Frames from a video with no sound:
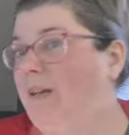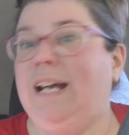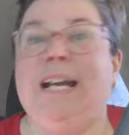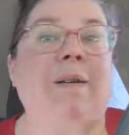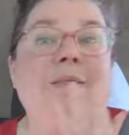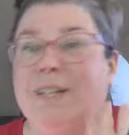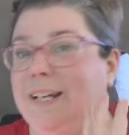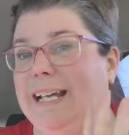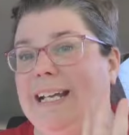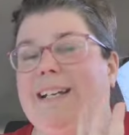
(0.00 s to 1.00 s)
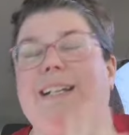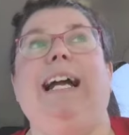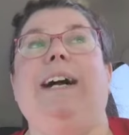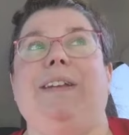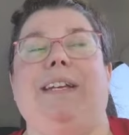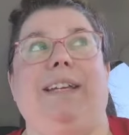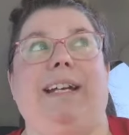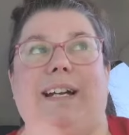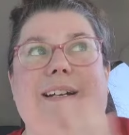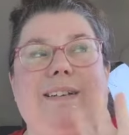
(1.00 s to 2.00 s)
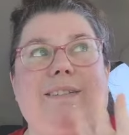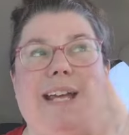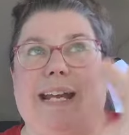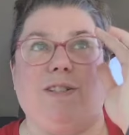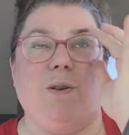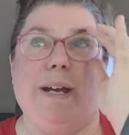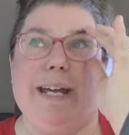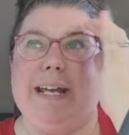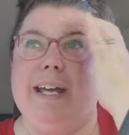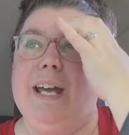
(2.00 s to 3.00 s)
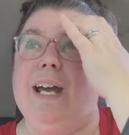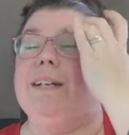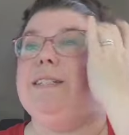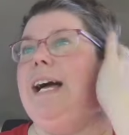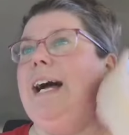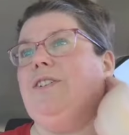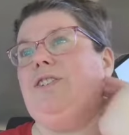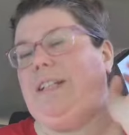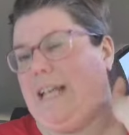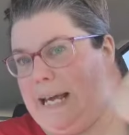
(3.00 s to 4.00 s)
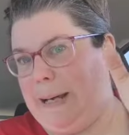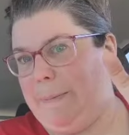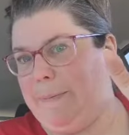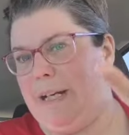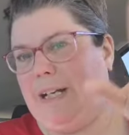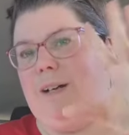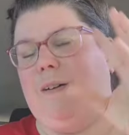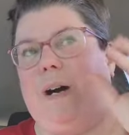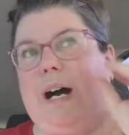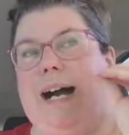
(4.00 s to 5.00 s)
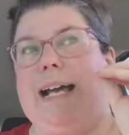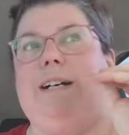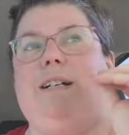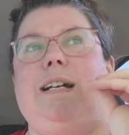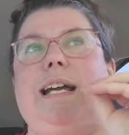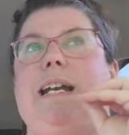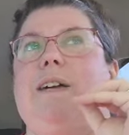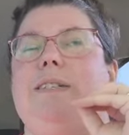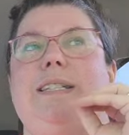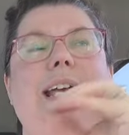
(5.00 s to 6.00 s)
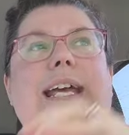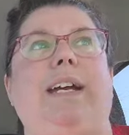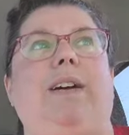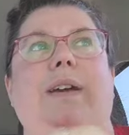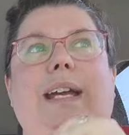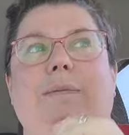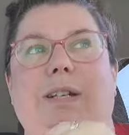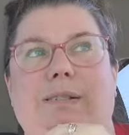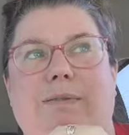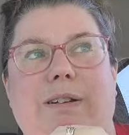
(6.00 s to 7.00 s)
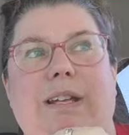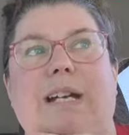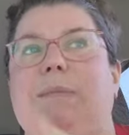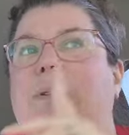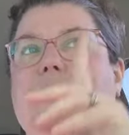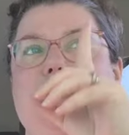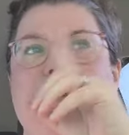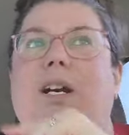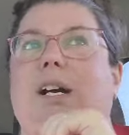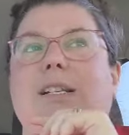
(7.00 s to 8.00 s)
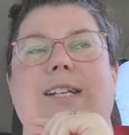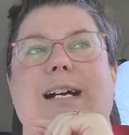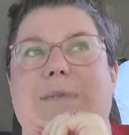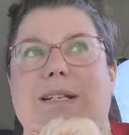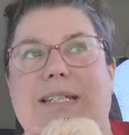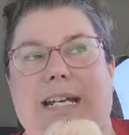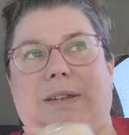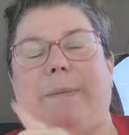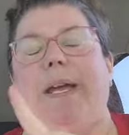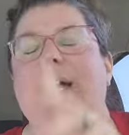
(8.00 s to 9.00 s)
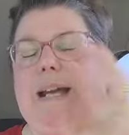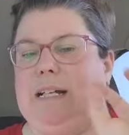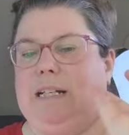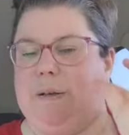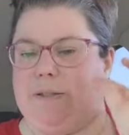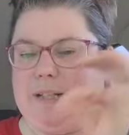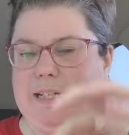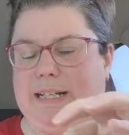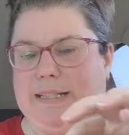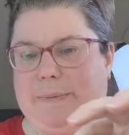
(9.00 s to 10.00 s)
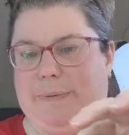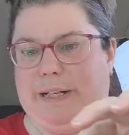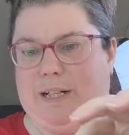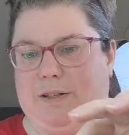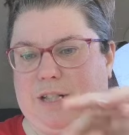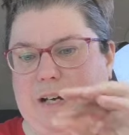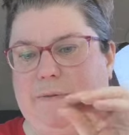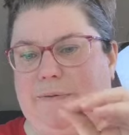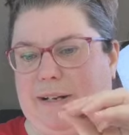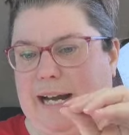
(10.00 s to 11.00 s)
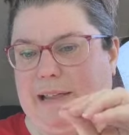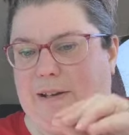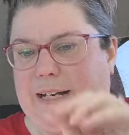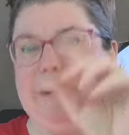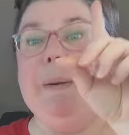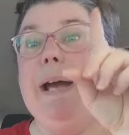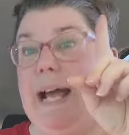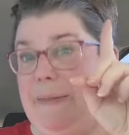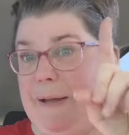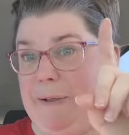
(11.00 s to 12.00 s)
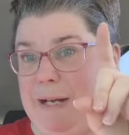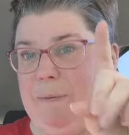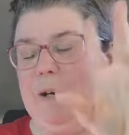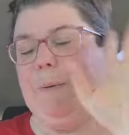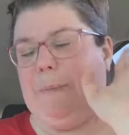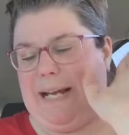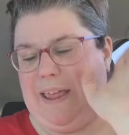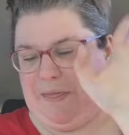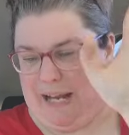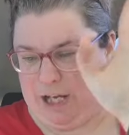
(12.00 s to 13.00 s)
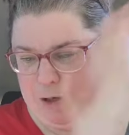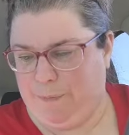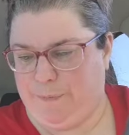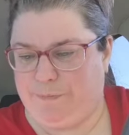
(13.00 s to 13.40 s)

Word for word: and I was looking down the, the, like toy slash game, you know, aisle, and I was like, okay, I'm looking for them. I'm looking where the cards are. I'm not seeing them. And I was looking at something on a shelf, and I look up, and there they were. I'm like, thank you.